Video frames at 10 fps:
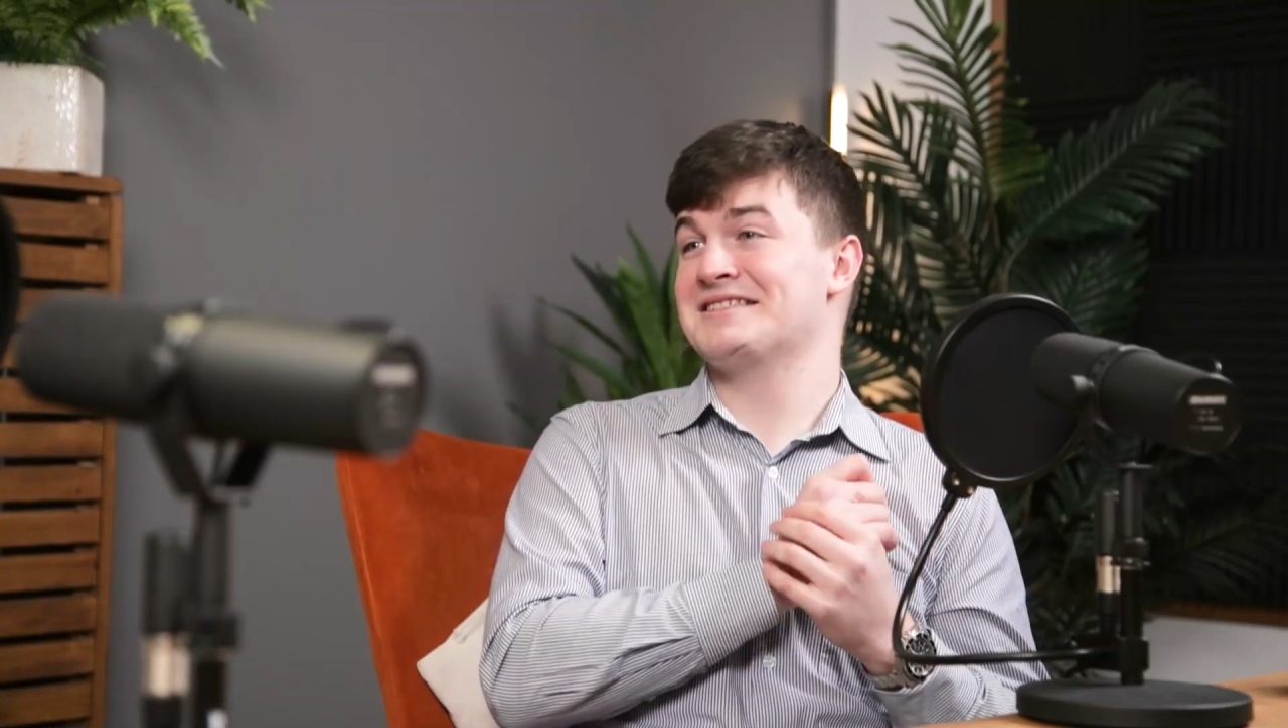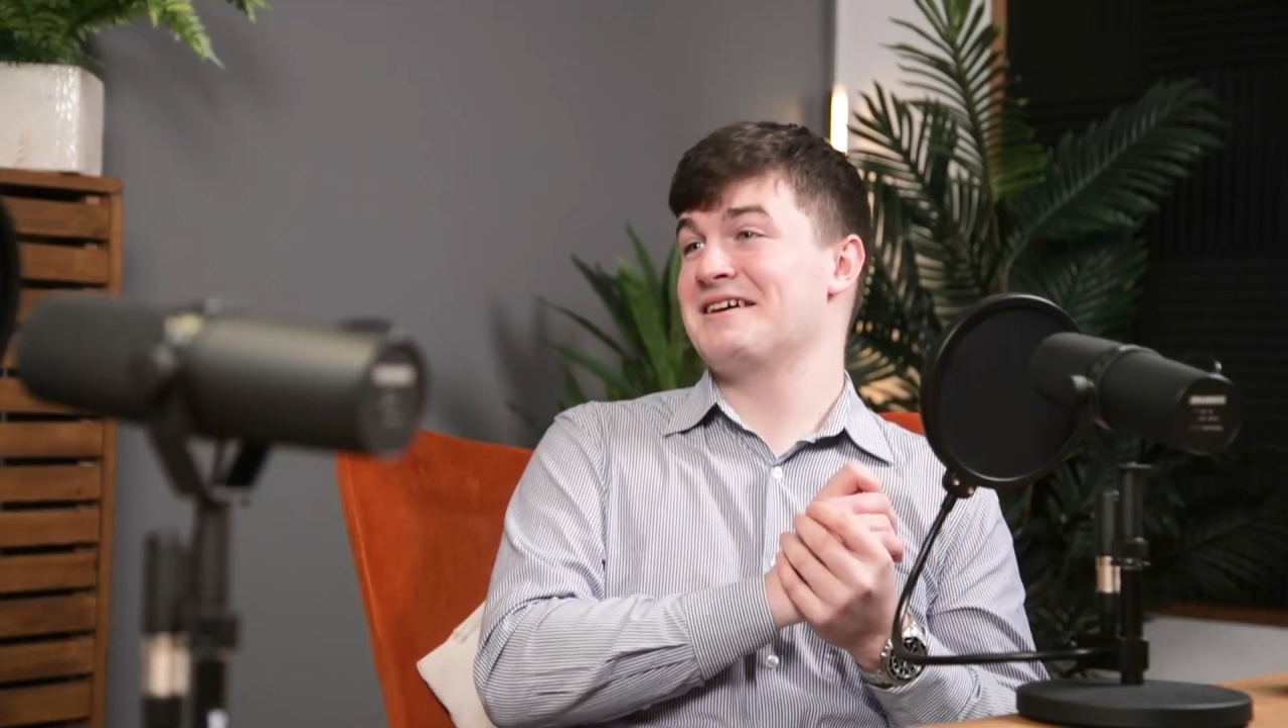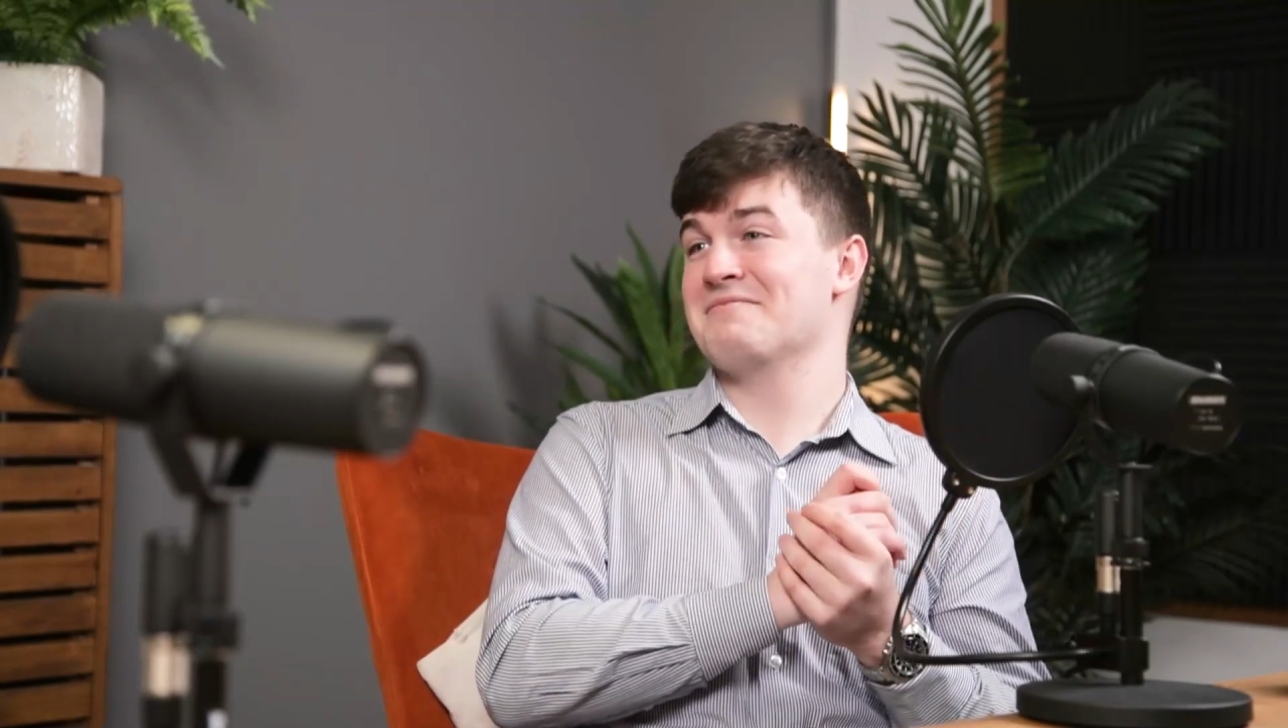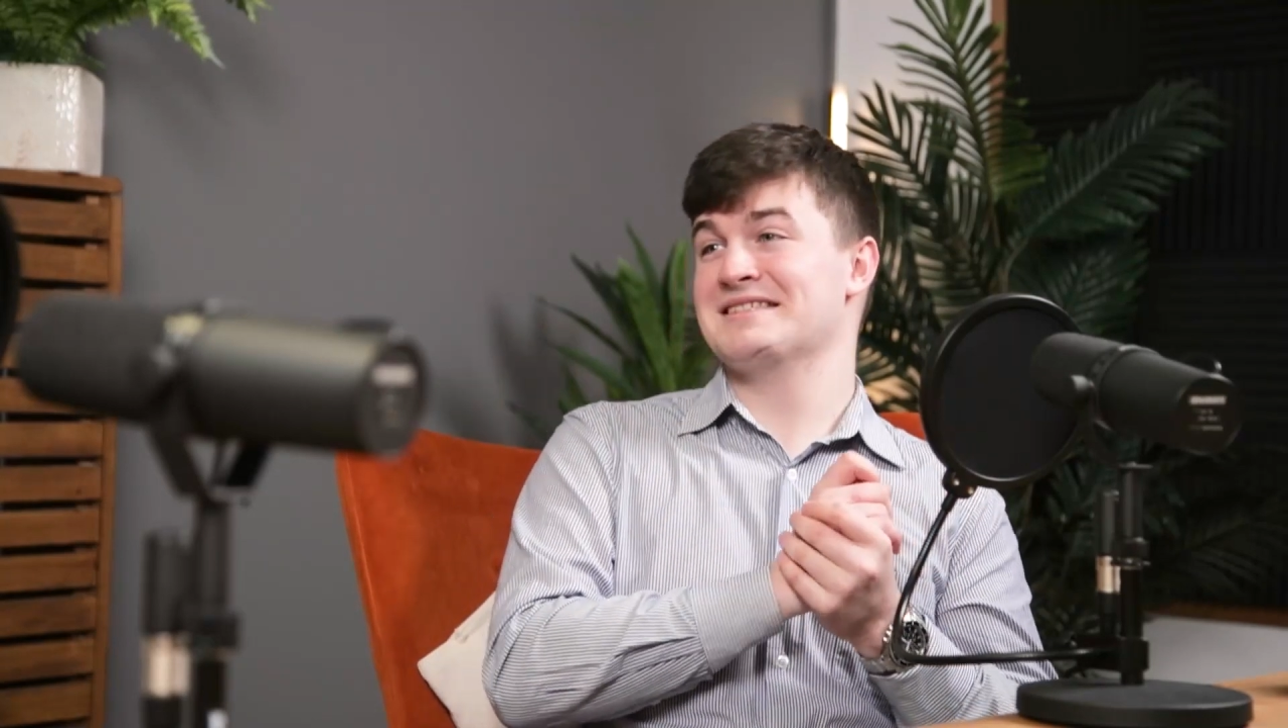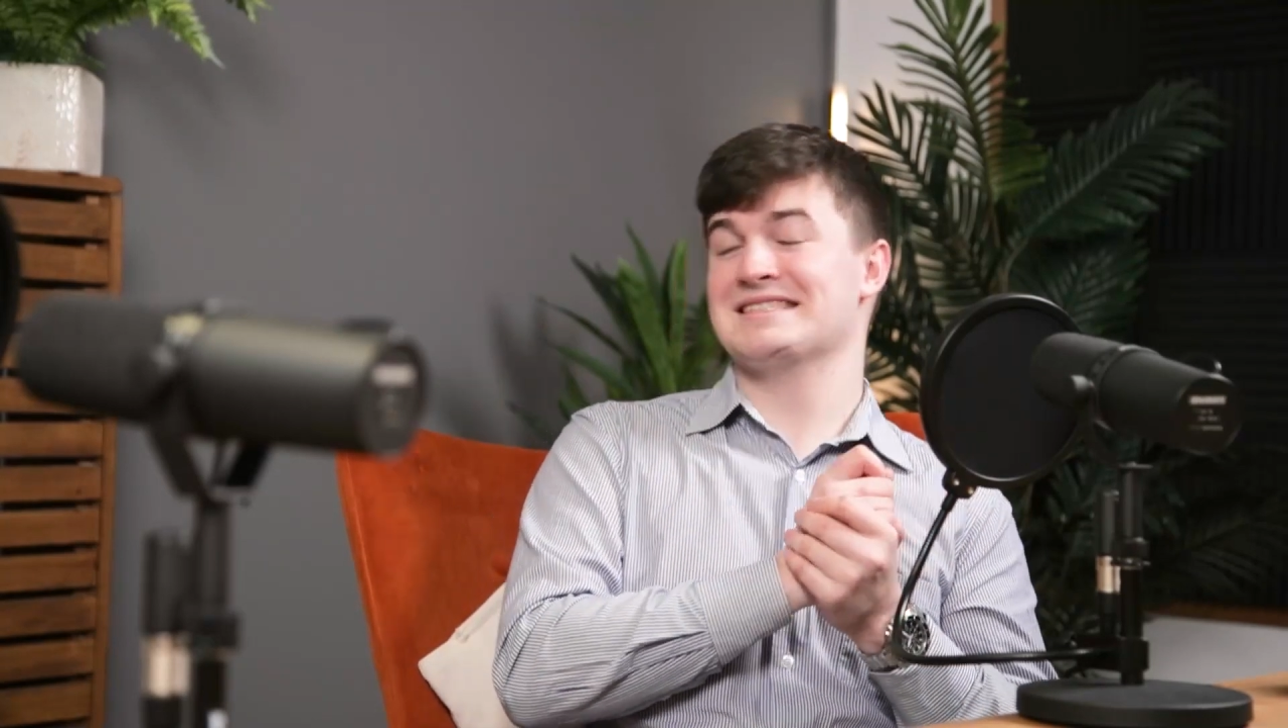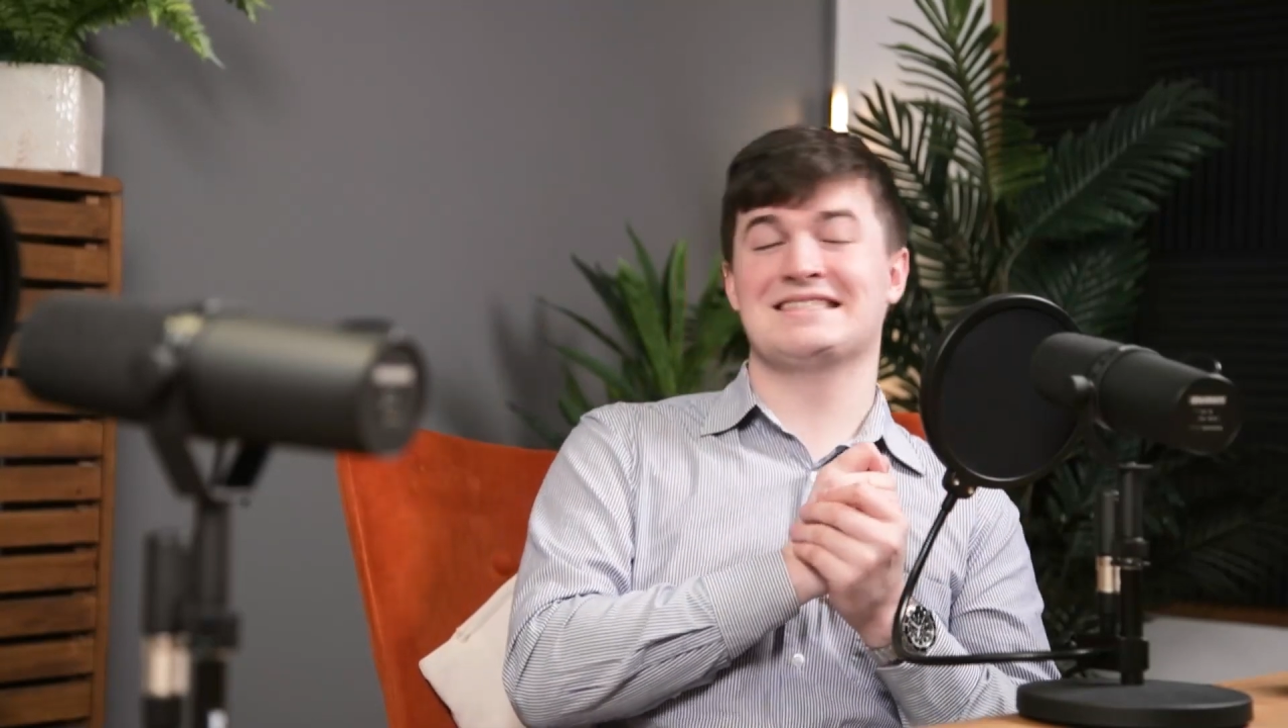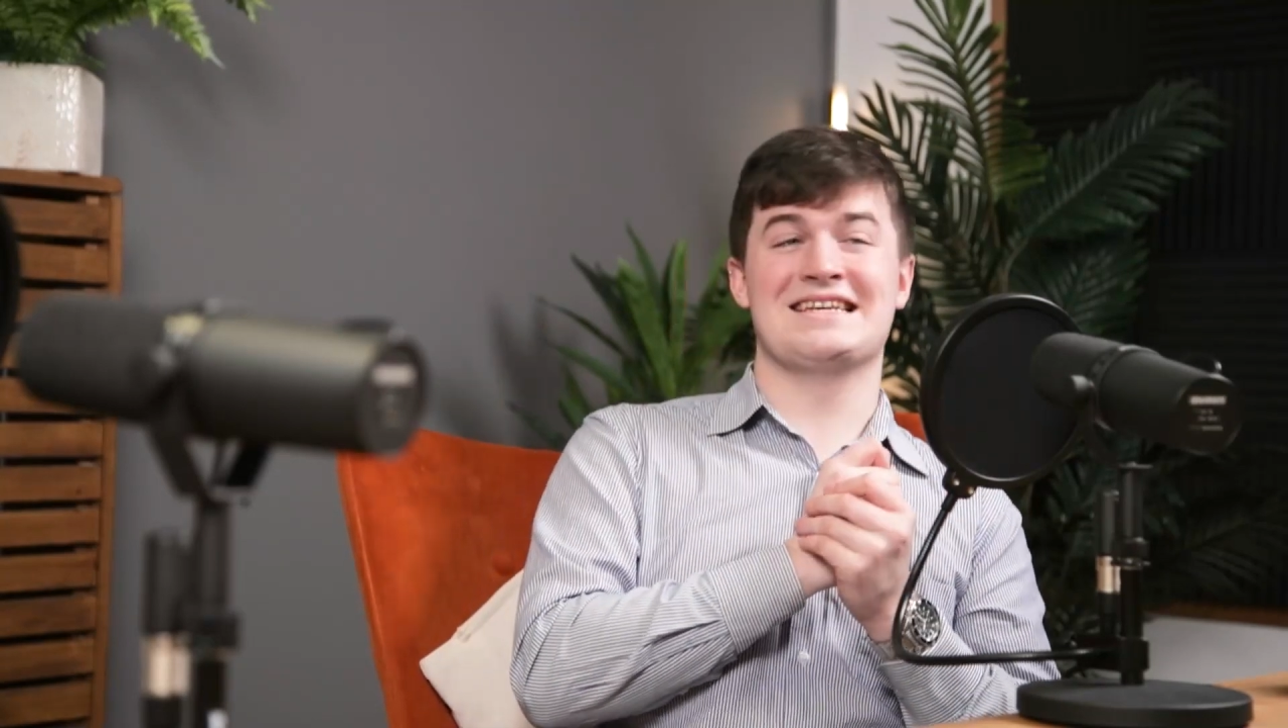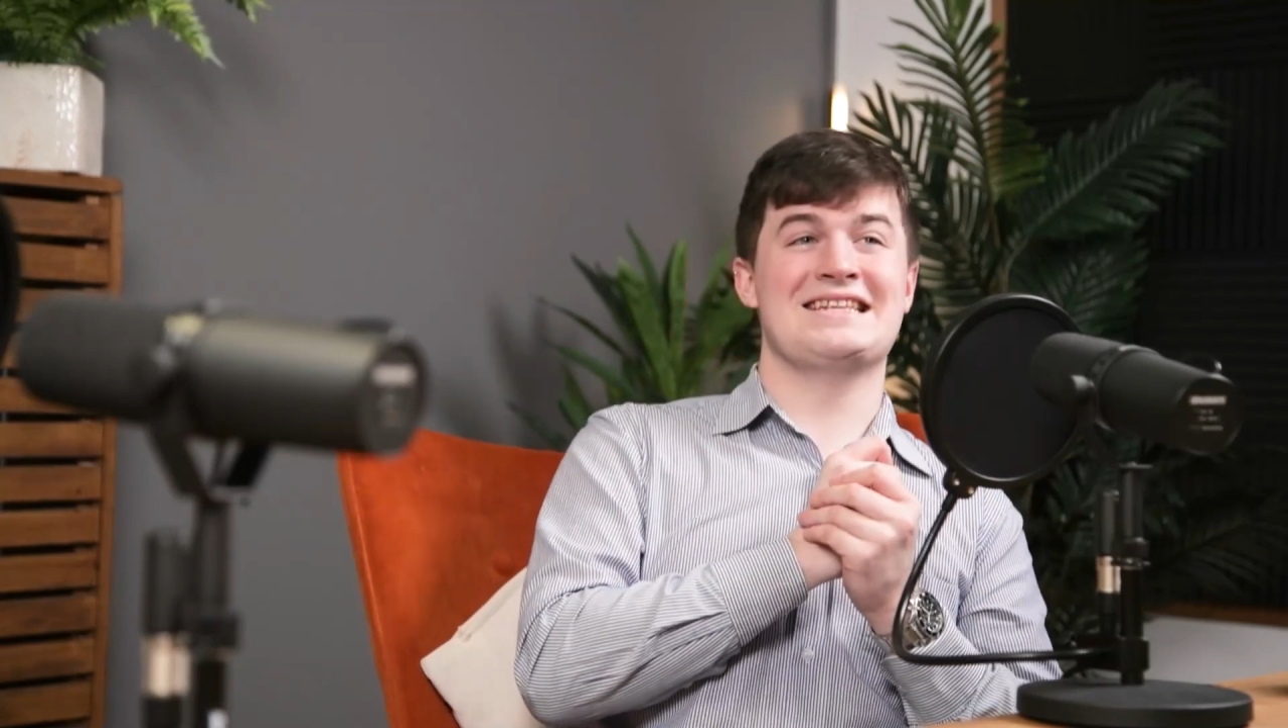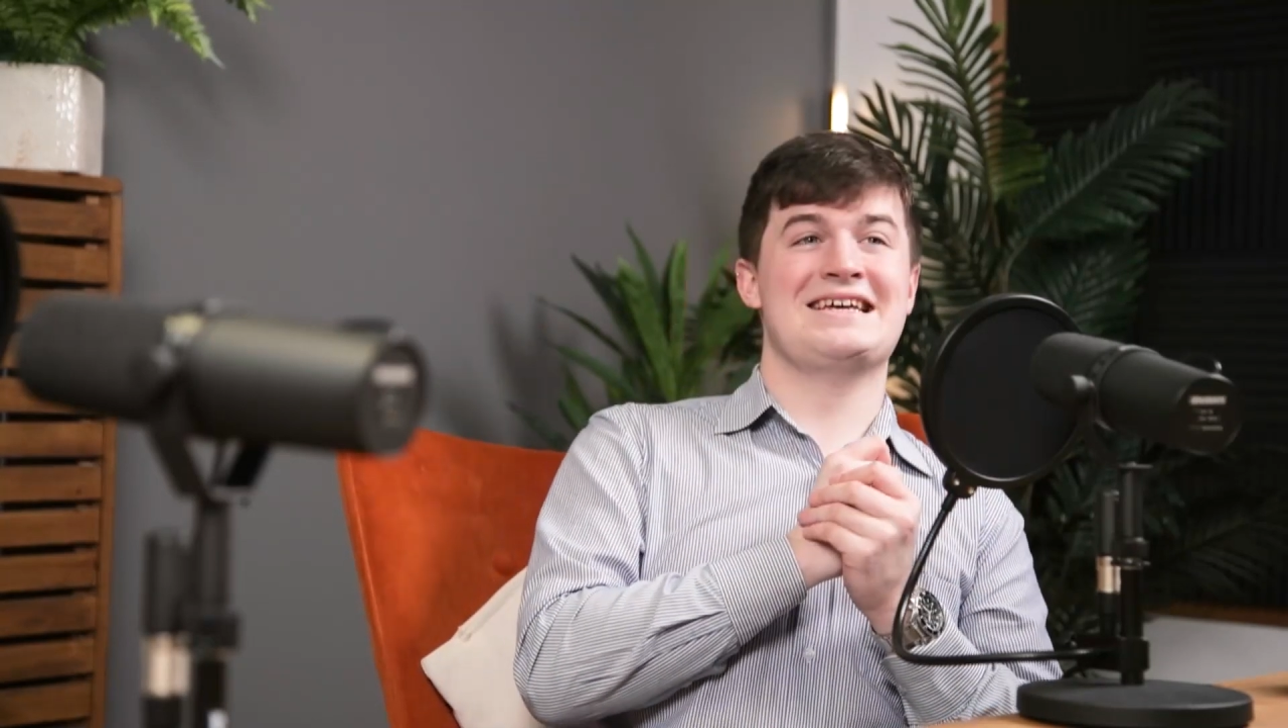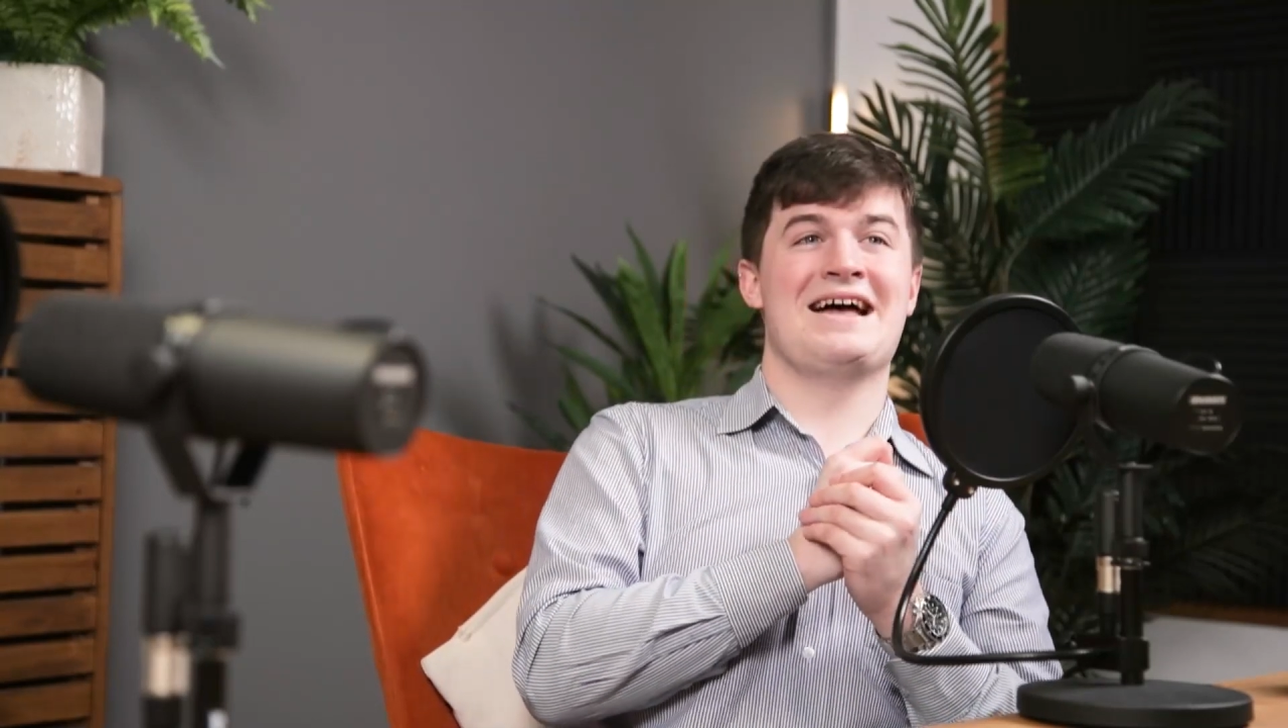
time this is seen.